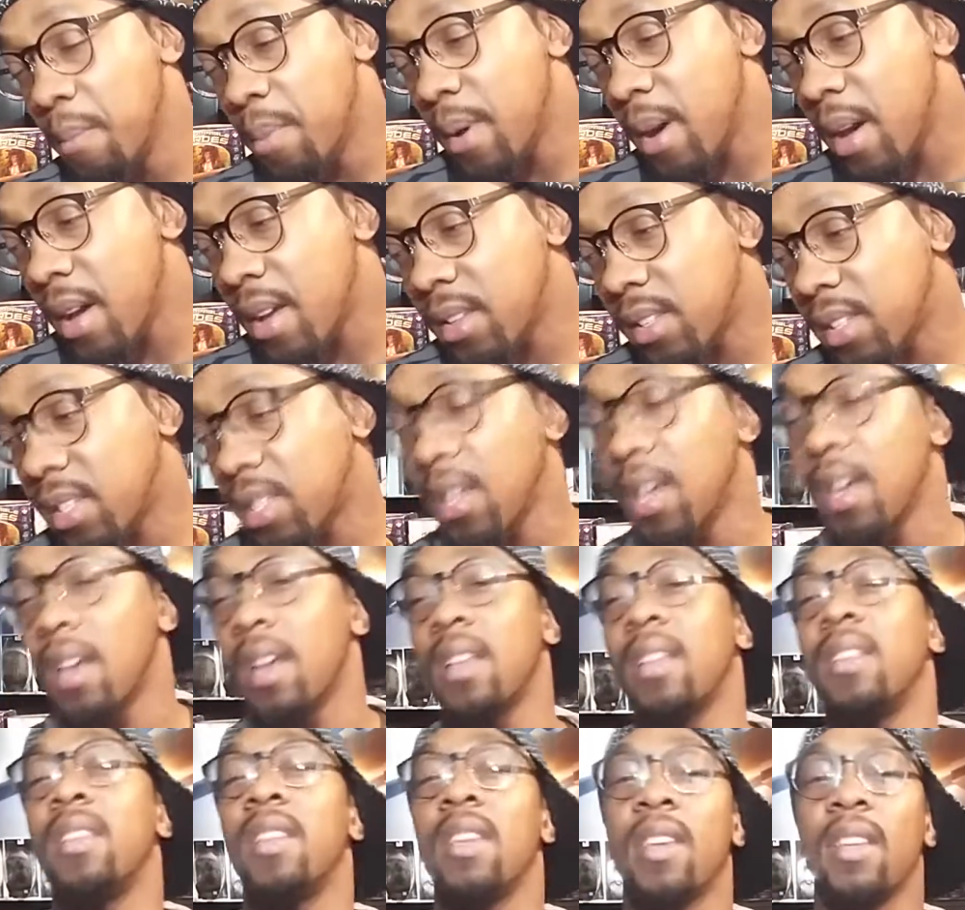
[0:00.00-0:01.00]
But...
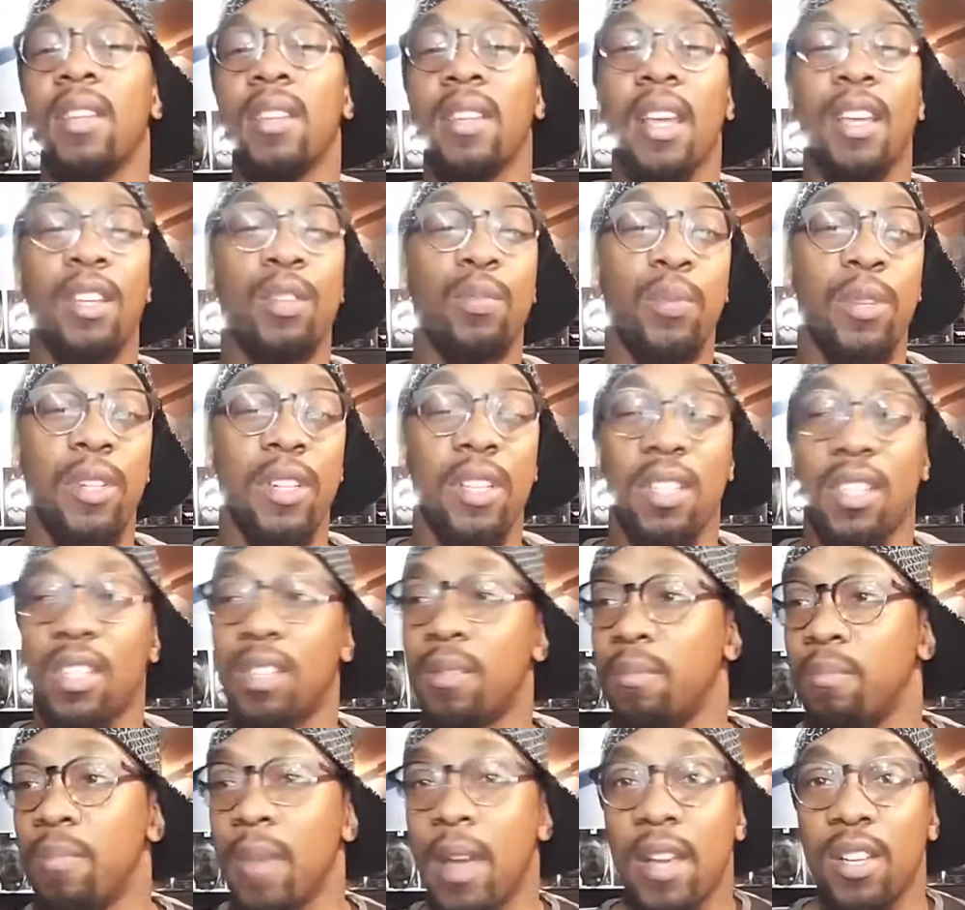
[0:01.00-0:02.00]
then that's when
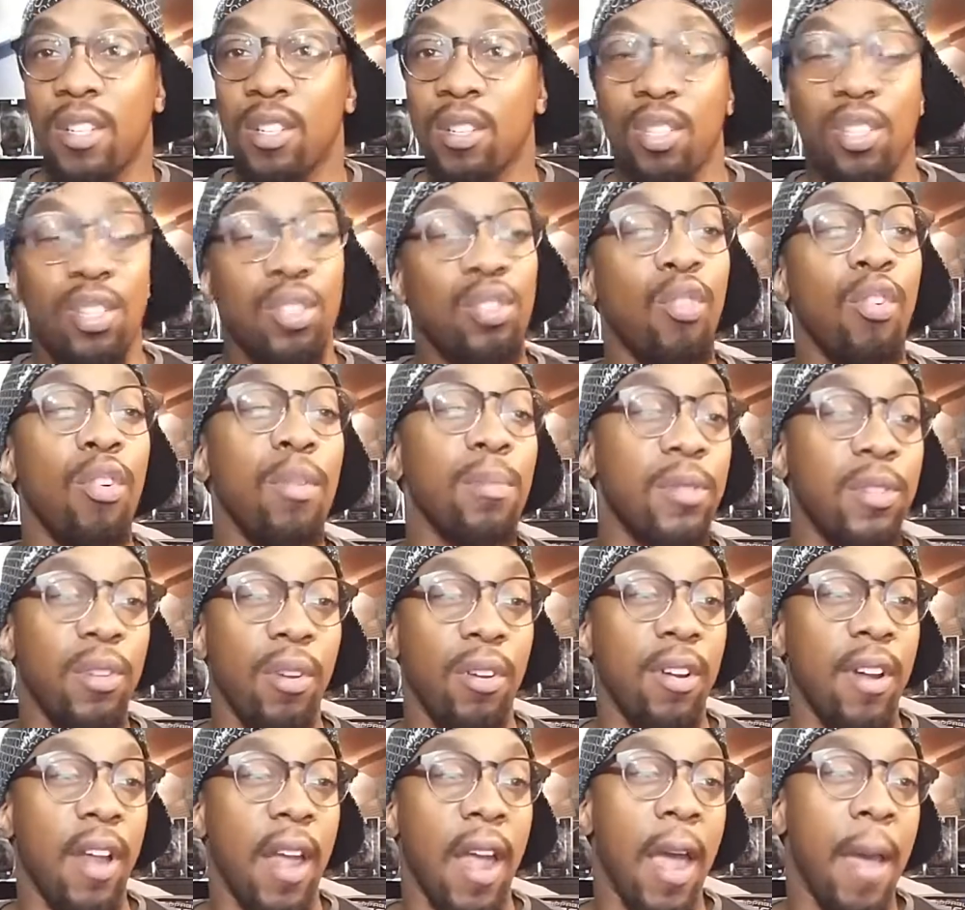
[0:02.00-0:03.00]
this major storm
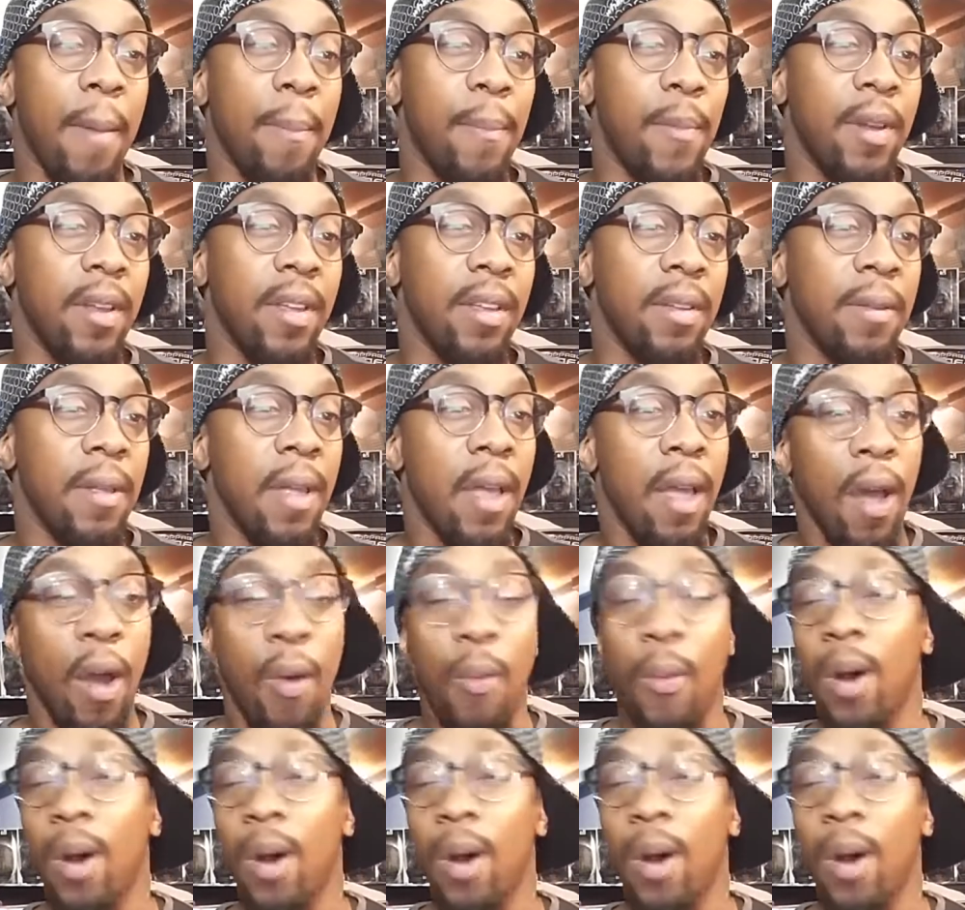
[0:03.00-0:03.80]
started happening.